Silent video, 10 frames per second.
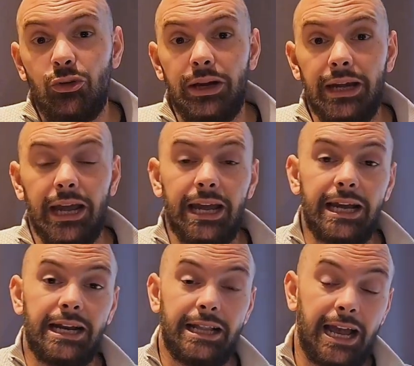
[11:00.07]
doing,
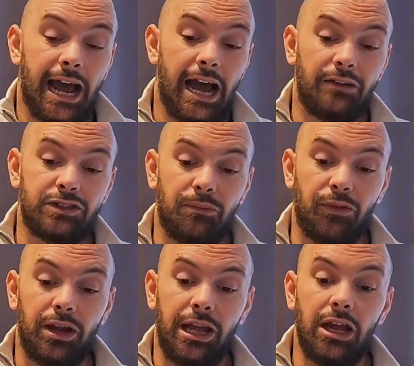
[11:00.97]
and they have
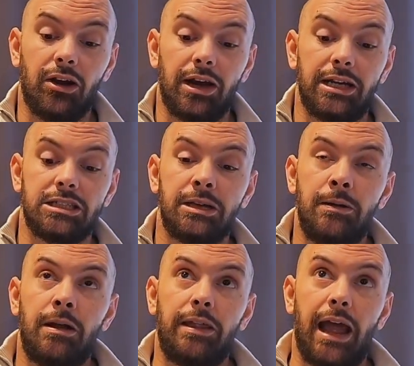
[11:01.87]
something here, is
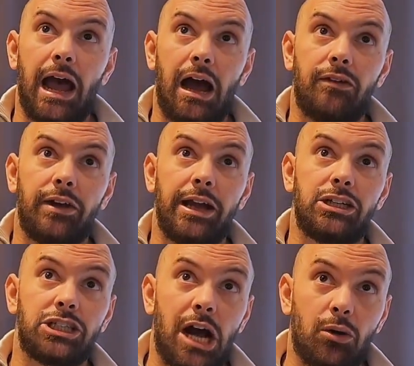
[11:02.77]
they have a
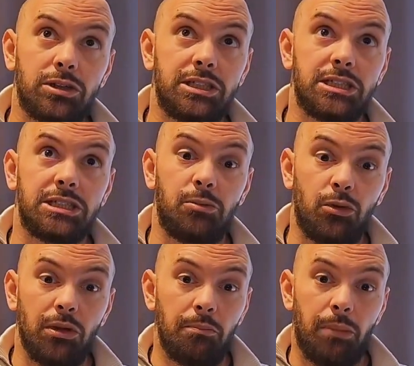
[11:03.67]
shower system
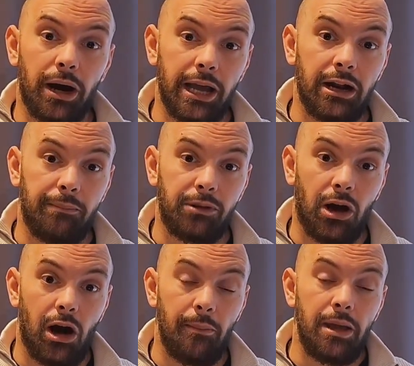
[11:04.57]
with a bucket up
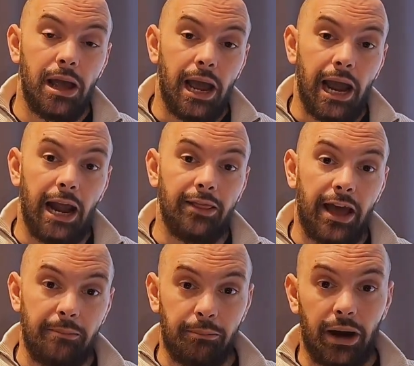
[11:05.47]
top, and
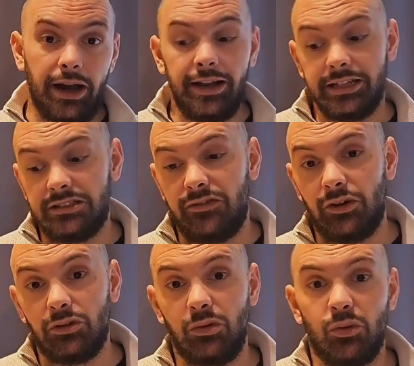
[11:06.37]
that bucket is
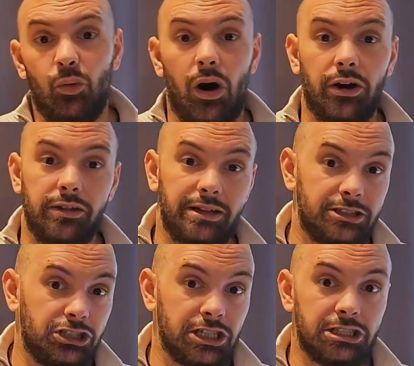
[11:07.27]
filled with water
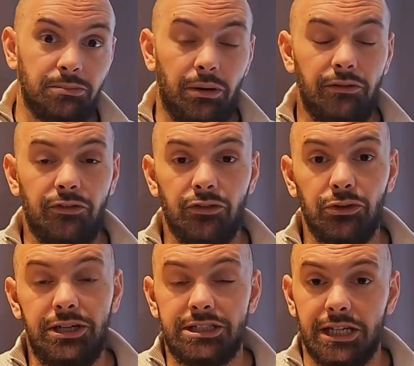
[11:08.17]
that's just above
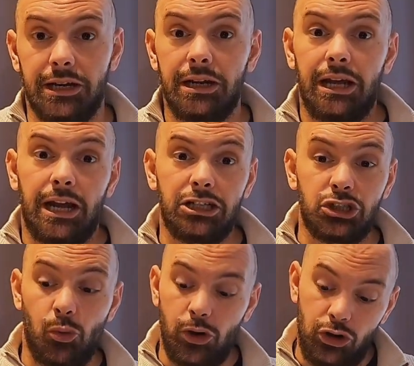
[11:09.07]
freezing. And
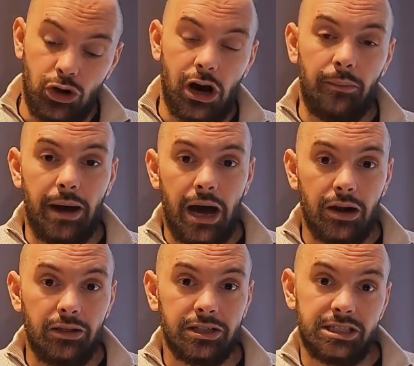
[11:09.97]
so when you come
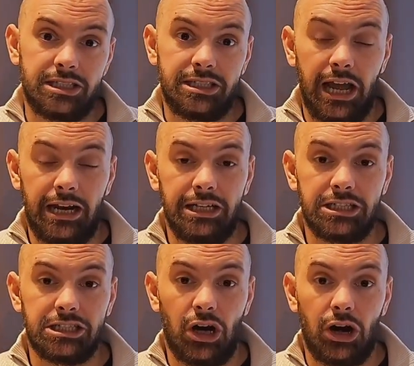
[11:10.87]
out of any
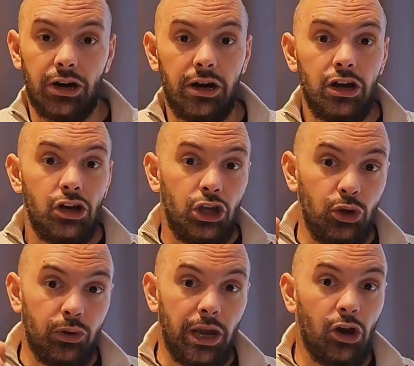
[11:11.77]
sauna,
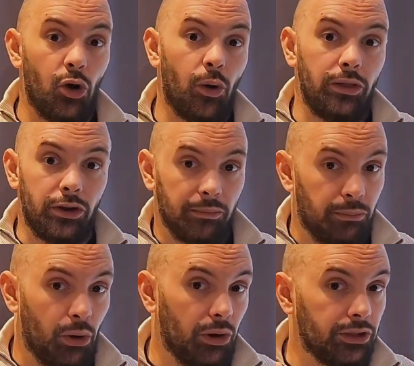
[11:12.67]
you can go in there,
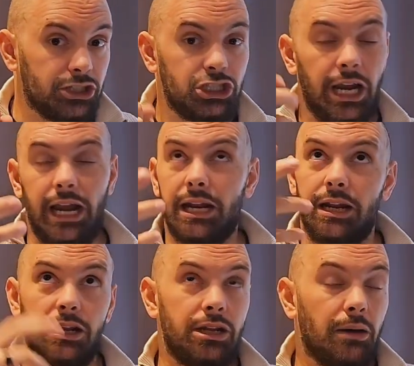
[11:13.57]
pull the chain,
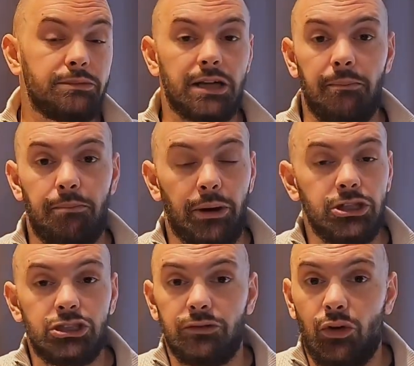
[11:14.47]
and it dumps a
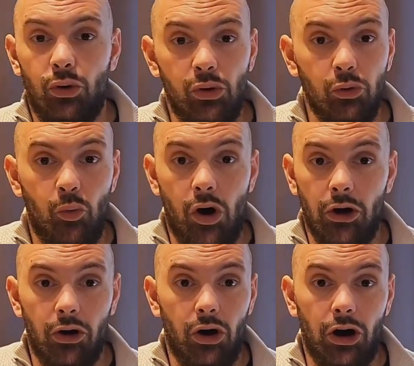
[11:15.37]
bunch of cold
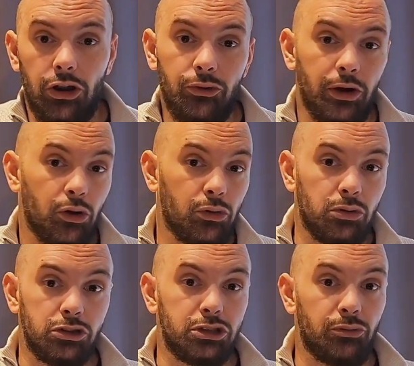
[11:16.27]
water on you and
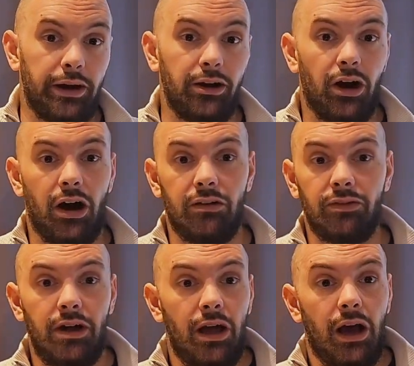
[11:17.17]
cools you right off.
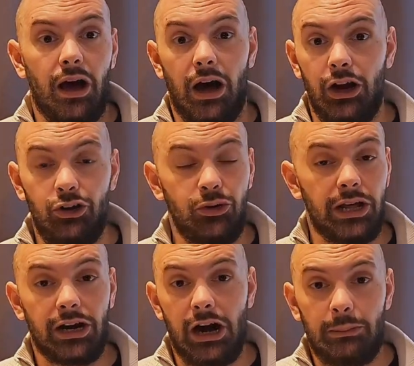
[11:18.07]
I do
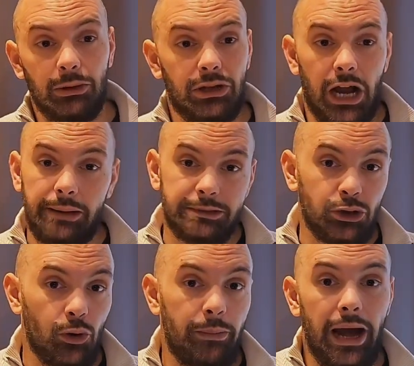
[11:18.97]
that a couple times,
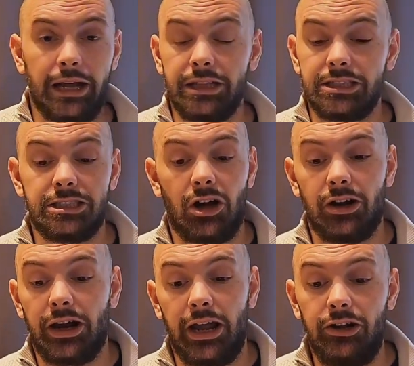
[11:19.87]
go back in the
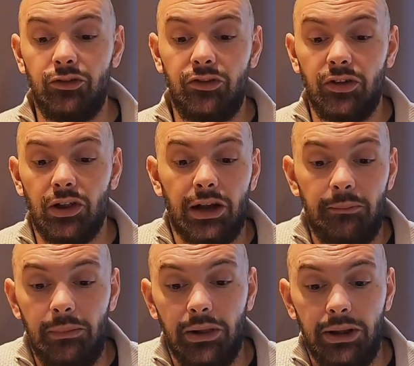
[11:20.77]
sauna, and you feel like
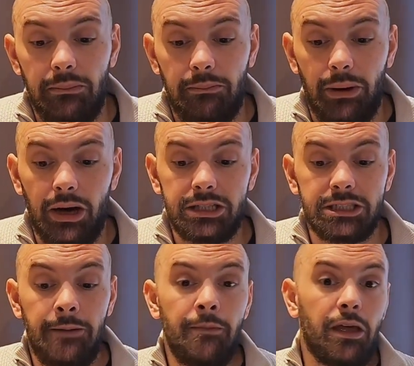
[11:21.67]

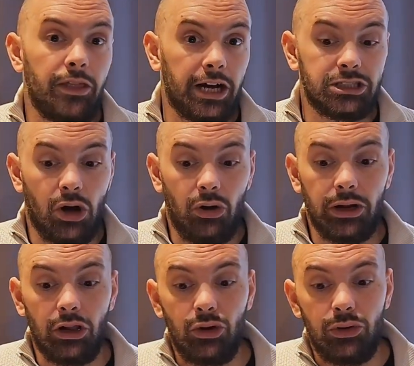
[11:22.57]
$1,000,000. That's all
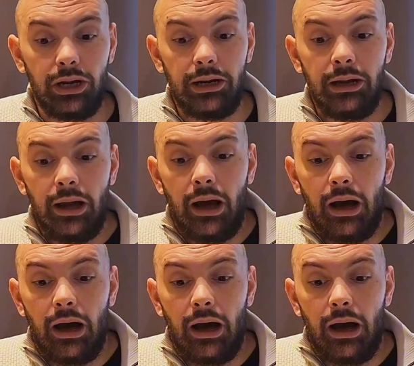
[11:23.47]
included.